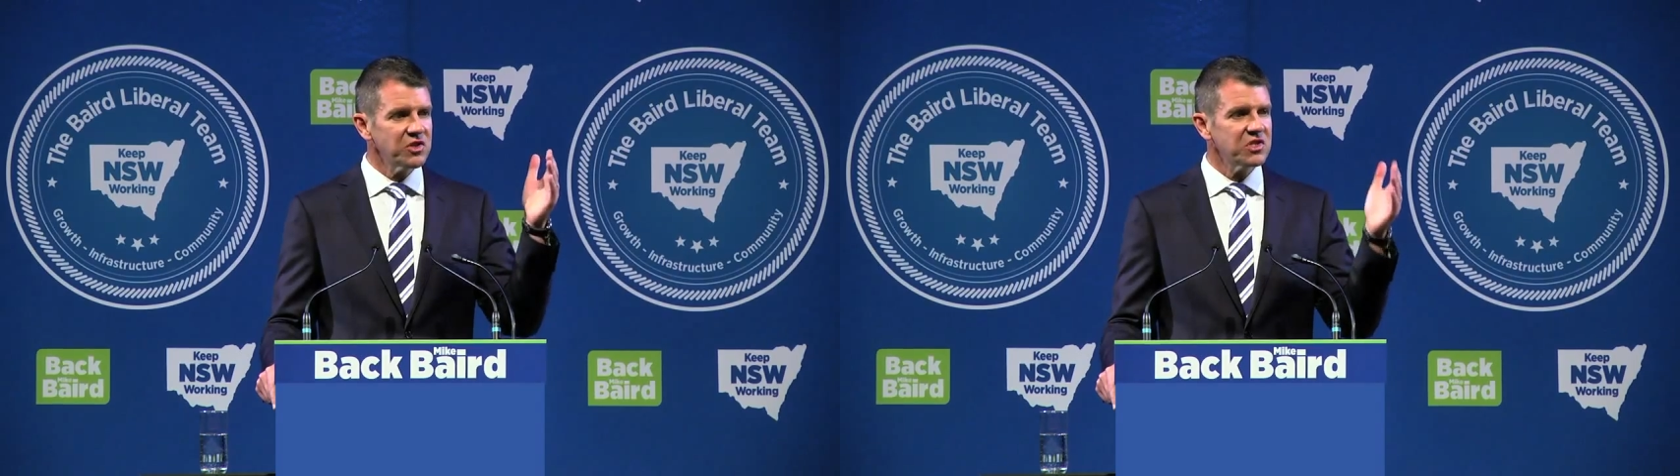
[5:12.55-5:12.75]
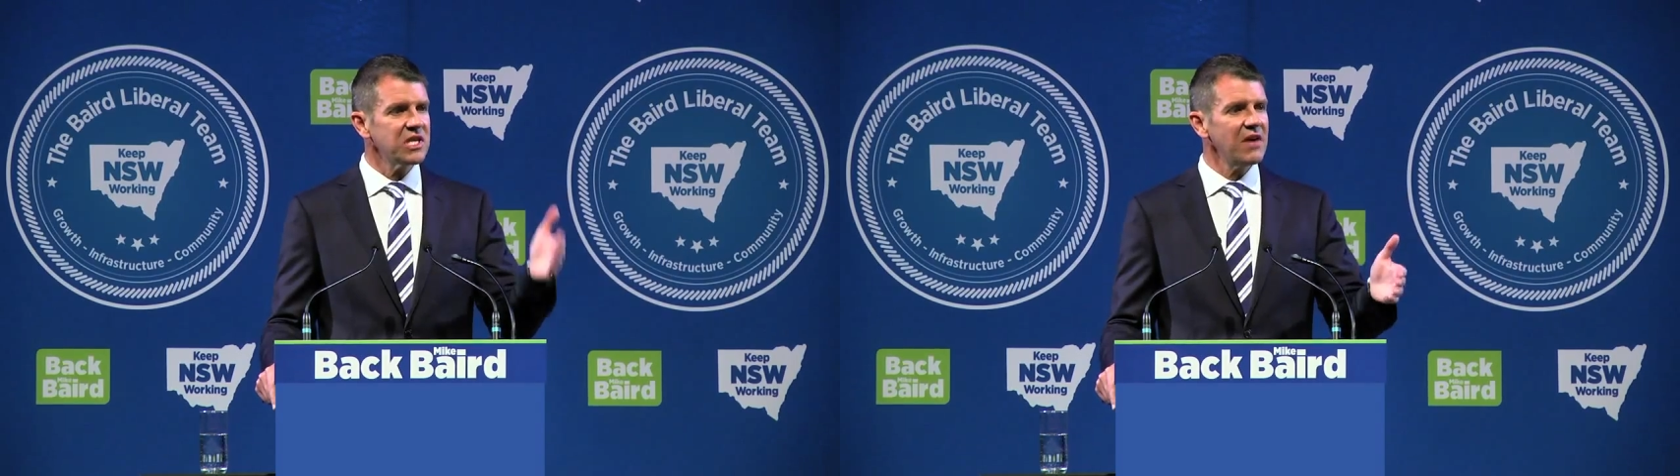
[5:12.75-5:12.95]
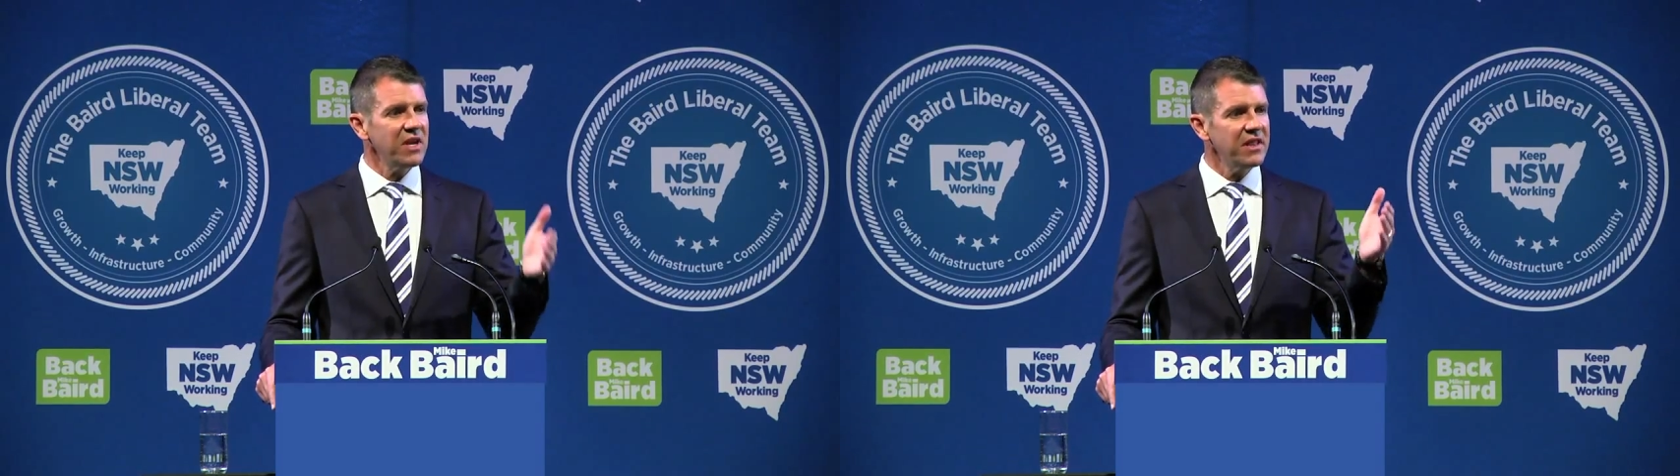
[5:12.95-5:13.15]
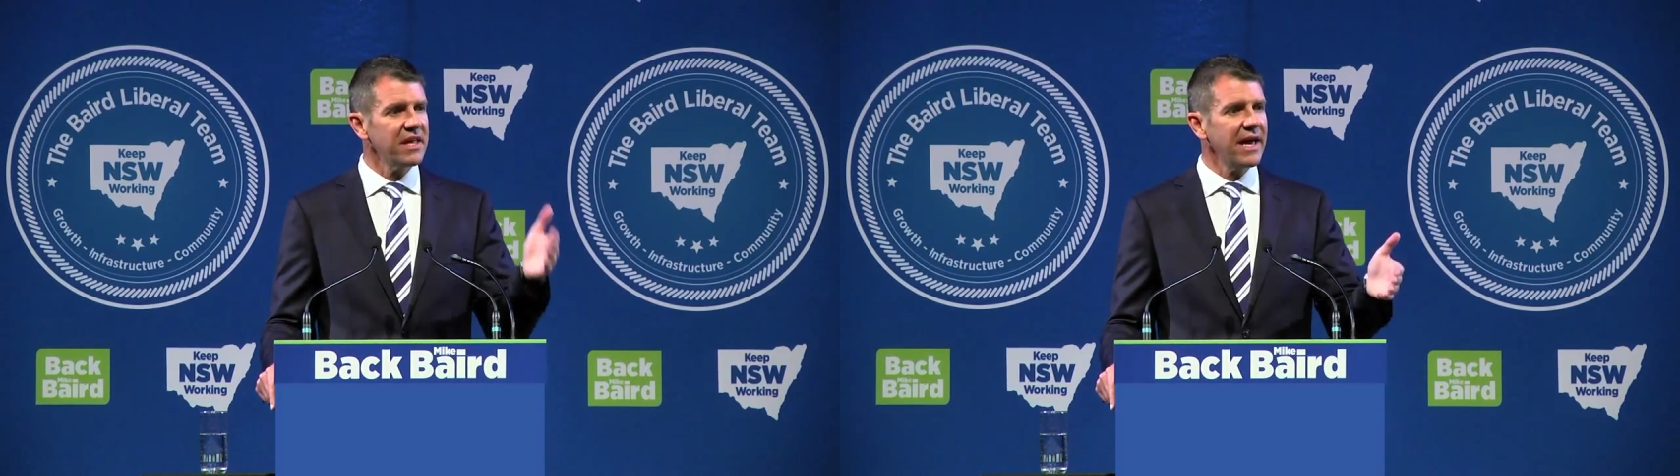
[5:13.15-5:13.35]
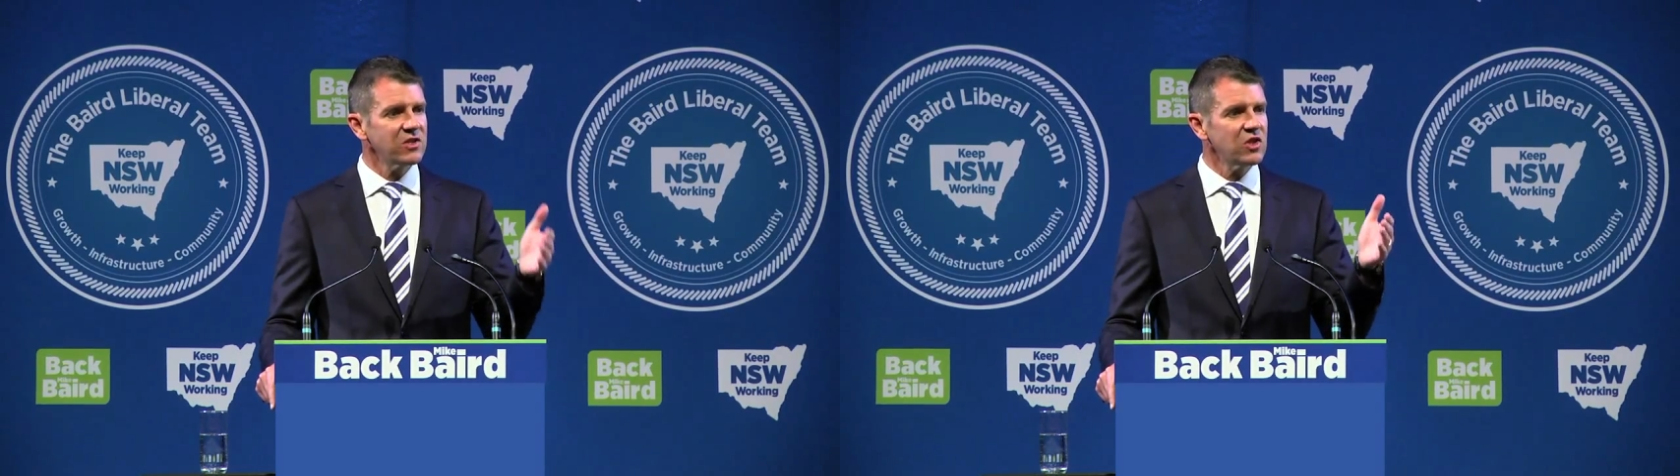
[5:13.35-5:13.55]

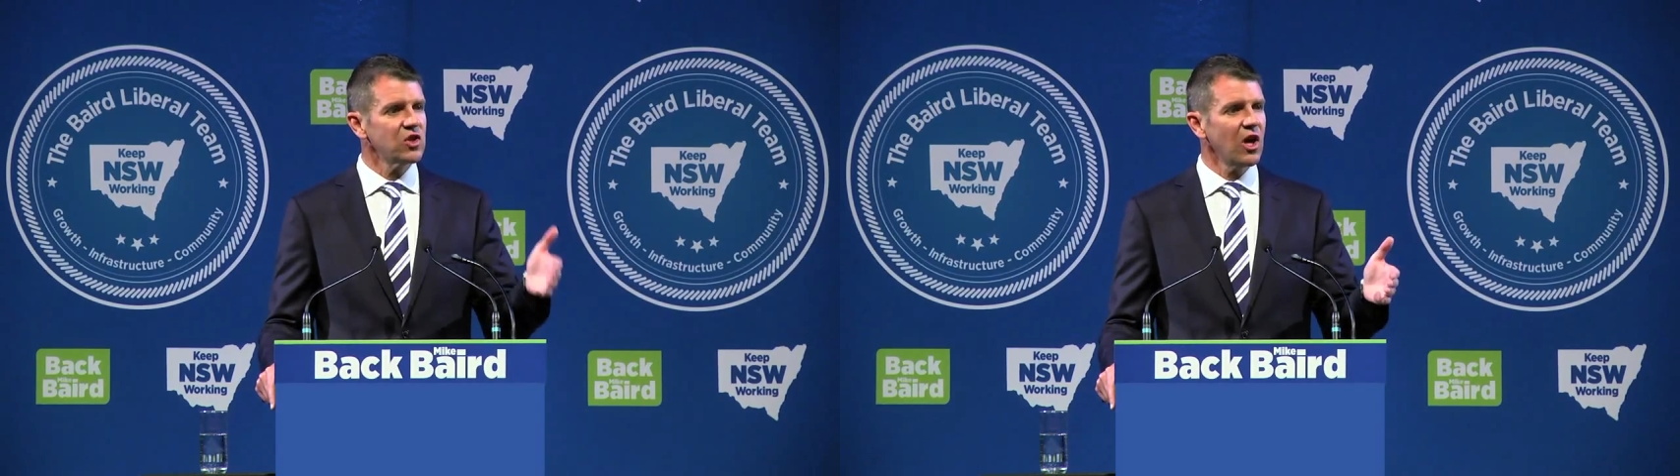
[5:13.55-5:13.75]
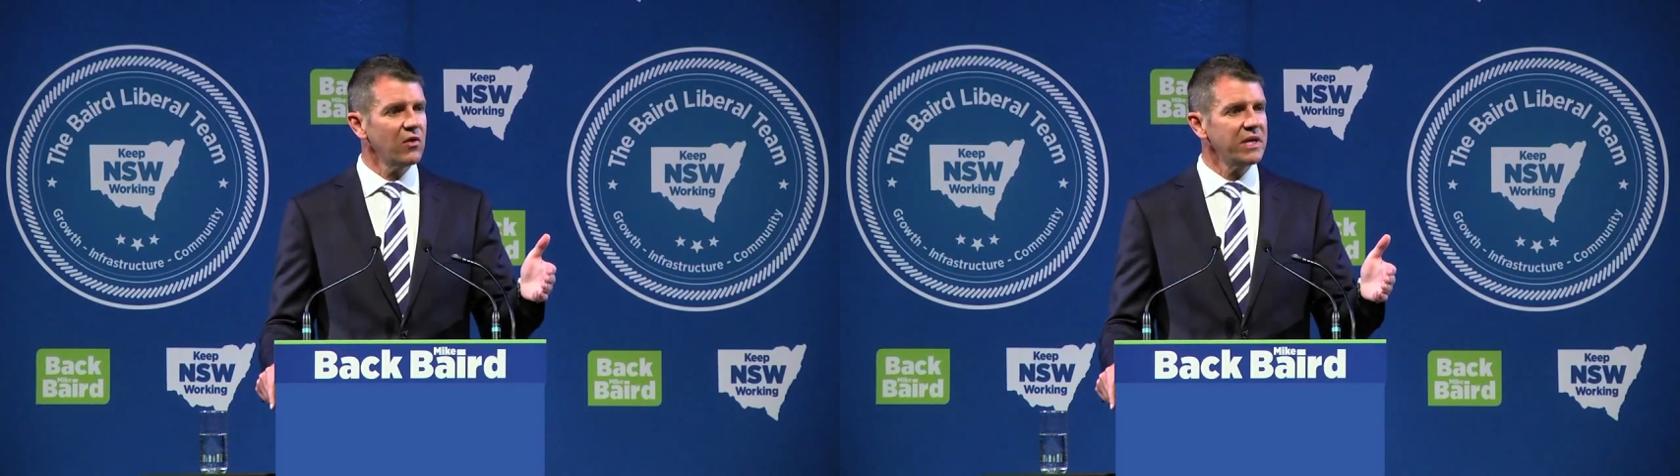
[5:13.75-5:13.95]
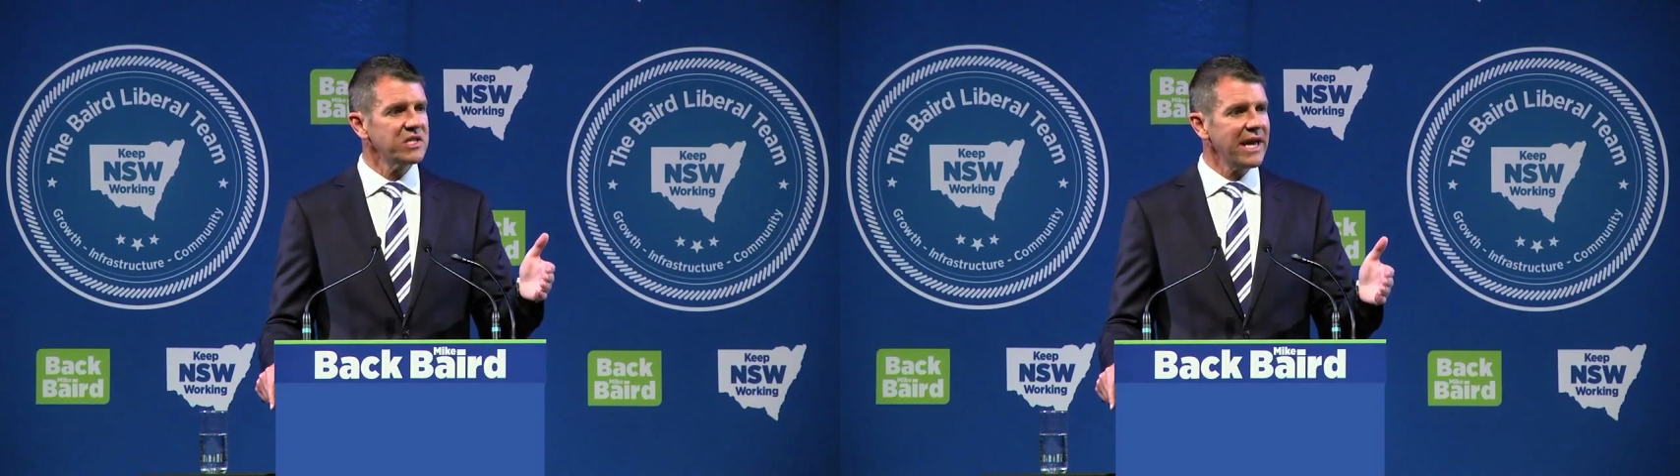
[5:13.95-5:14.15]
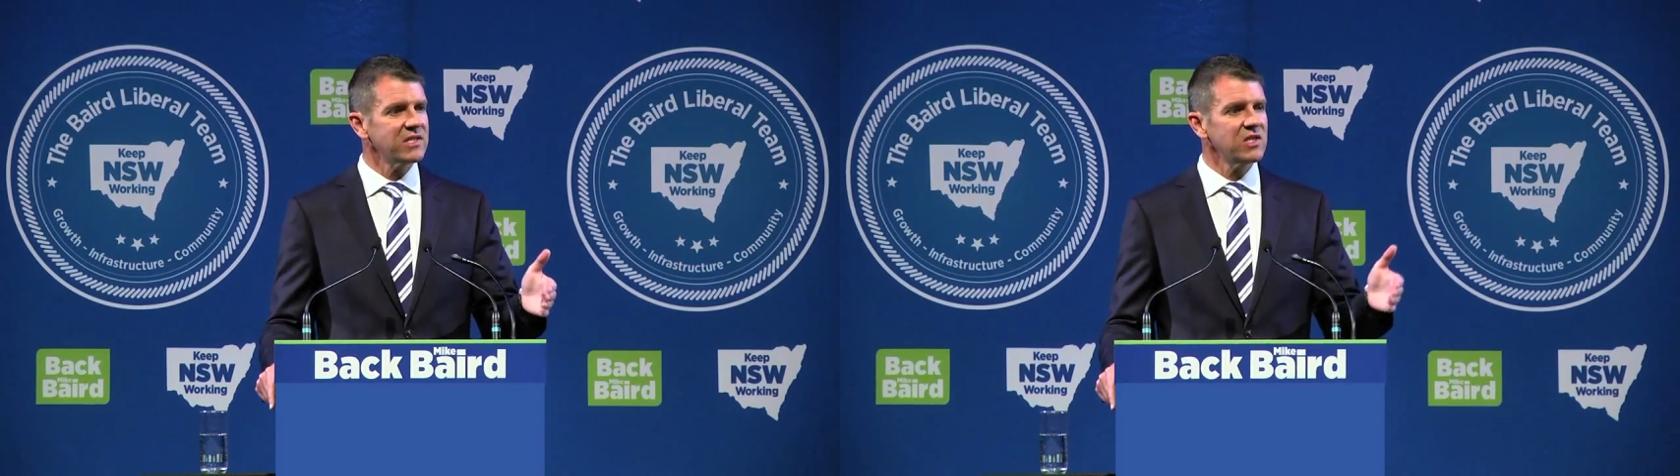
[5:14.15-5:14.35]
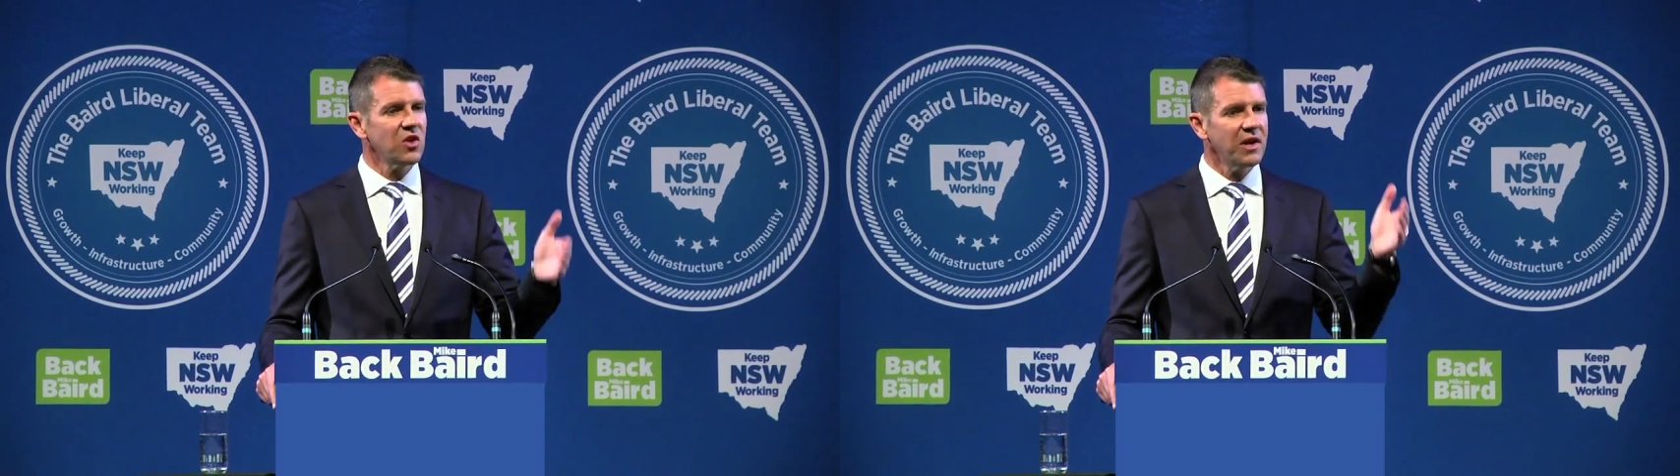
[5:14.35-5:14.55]
$7,000 in
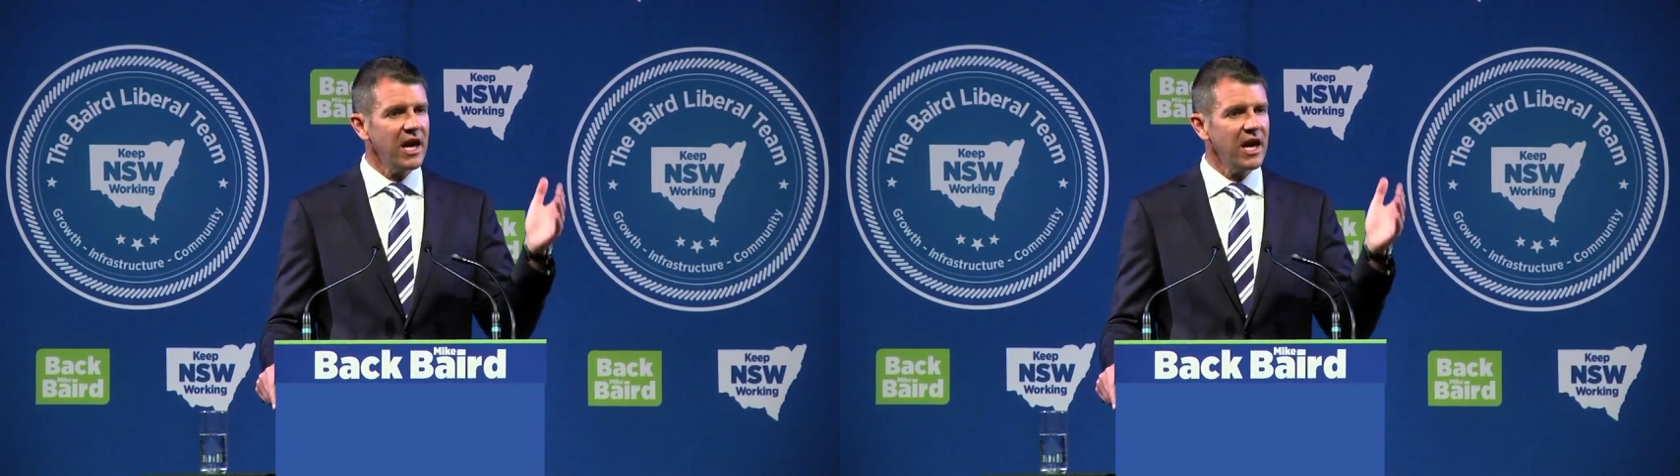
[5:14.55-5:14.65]
taxes on